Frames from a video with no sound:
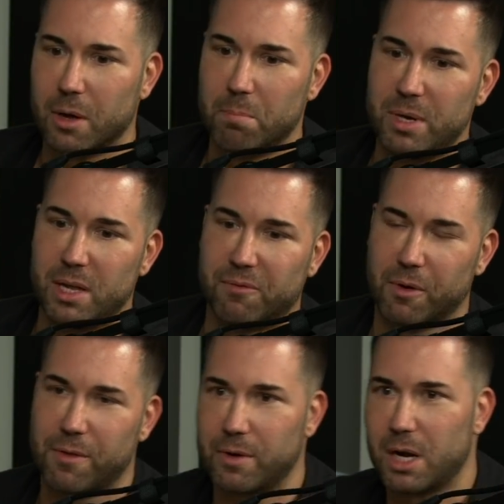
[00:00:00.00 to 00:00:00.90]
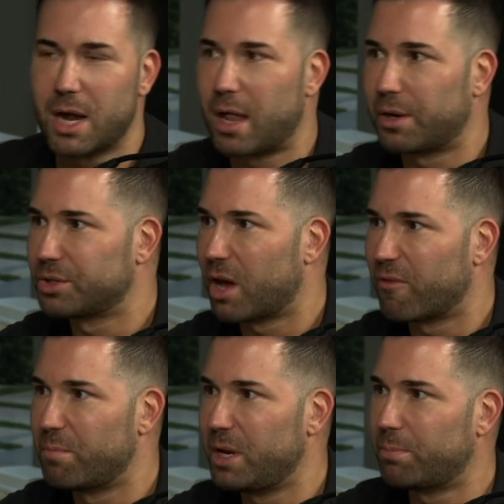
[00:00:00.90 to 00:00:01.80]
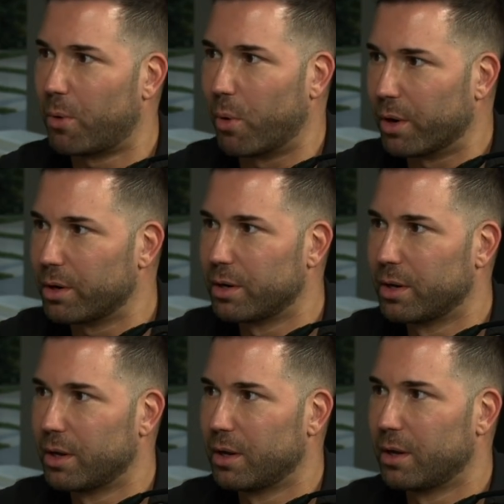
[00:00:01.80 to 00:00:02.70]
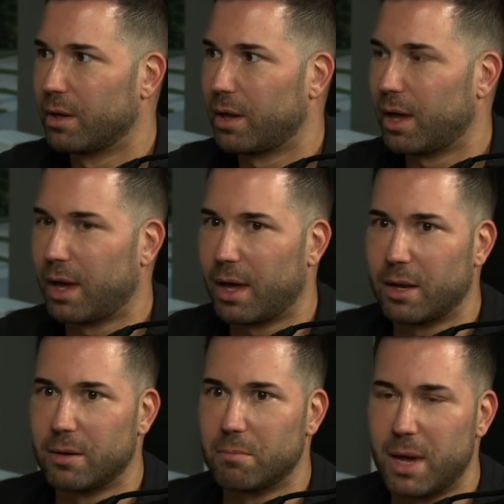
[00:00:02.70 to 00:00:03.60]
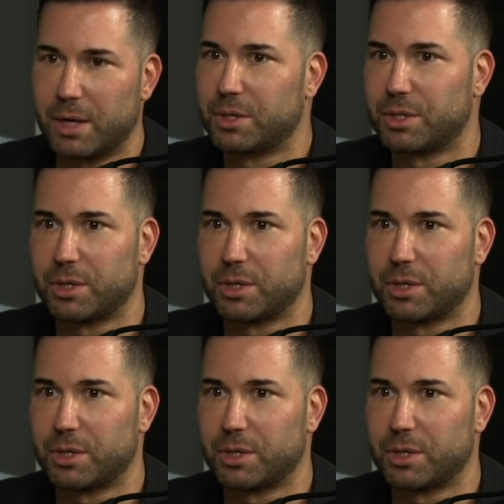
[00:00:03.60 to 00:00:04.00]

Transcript: a beat for $30 off Beatport and makes a